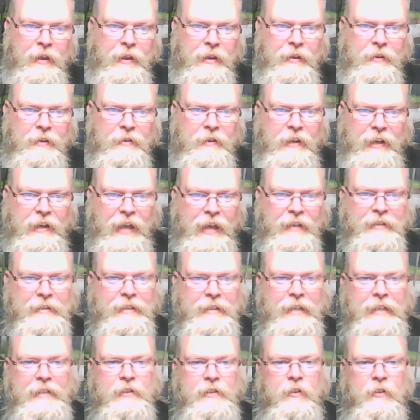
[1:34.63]
The guest
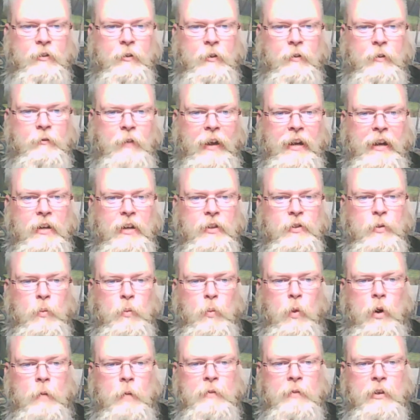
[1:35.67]
needs a fire to
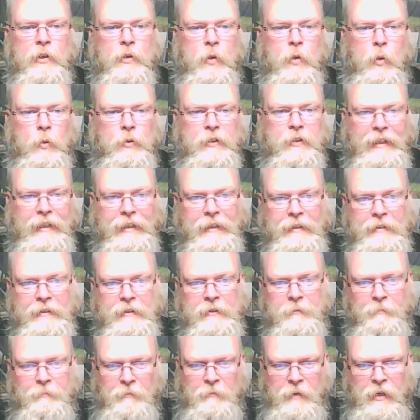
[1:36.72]
warm their cold
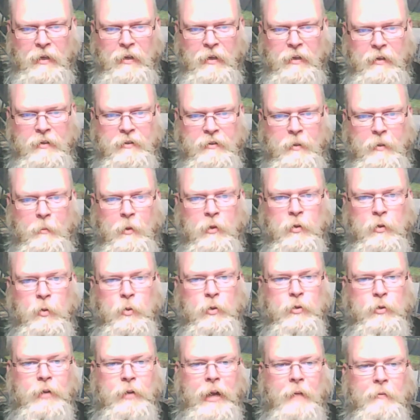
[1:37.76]
knees. Someone who
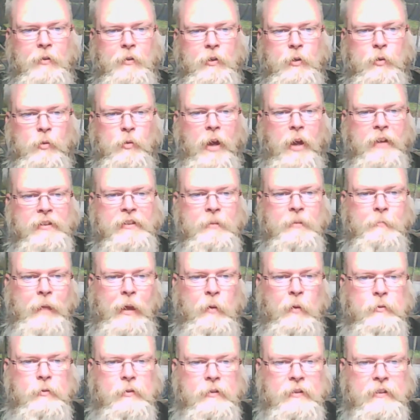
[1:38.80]
has traveled across the
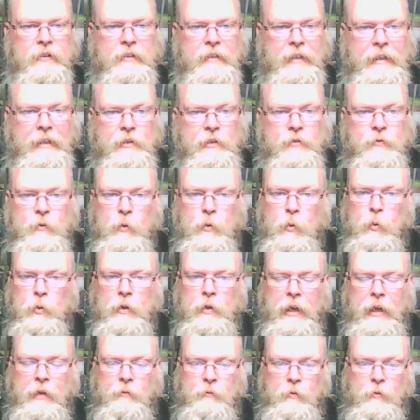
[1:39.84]
mountains needs food
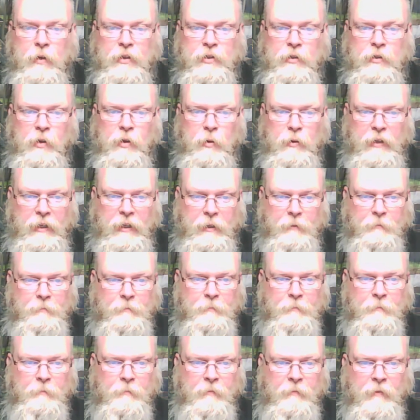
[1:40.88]
and fresh clothing.
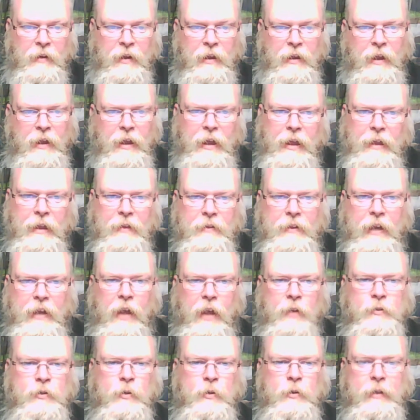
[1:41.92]
They
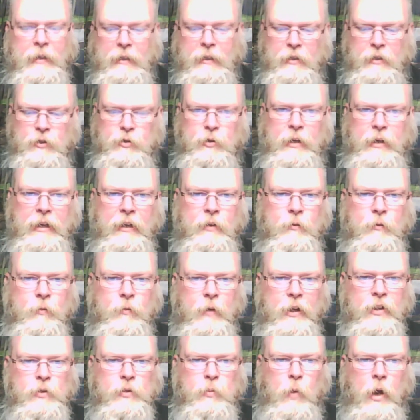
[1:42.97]
also need a drink of
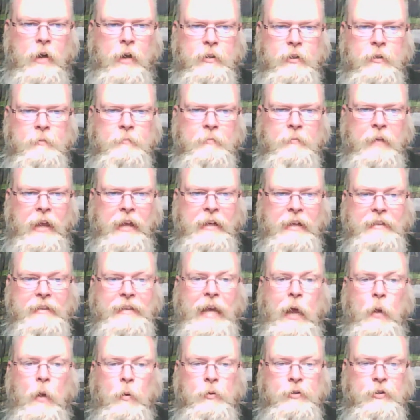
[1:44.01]
fresh water and a
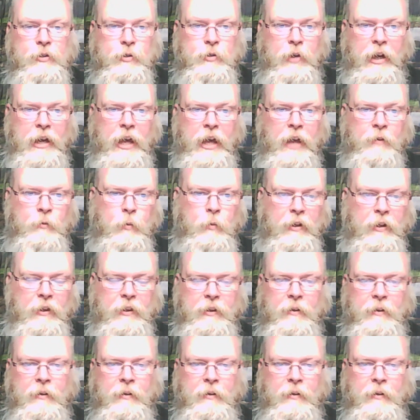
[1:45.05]
towel to dry off with.